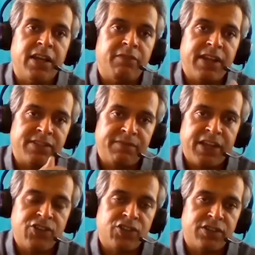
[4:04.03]
seeing
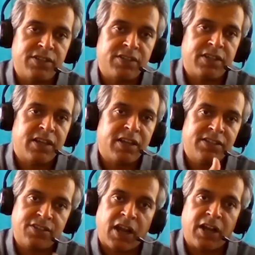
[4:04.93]
reservations
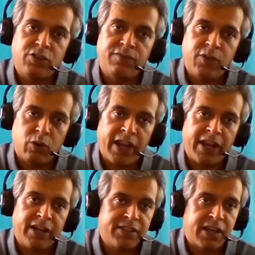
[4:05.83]
start to flow
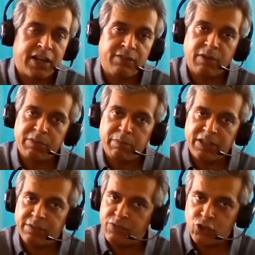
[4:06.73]
in, starting from the
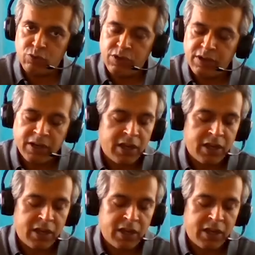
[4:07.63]
month of June,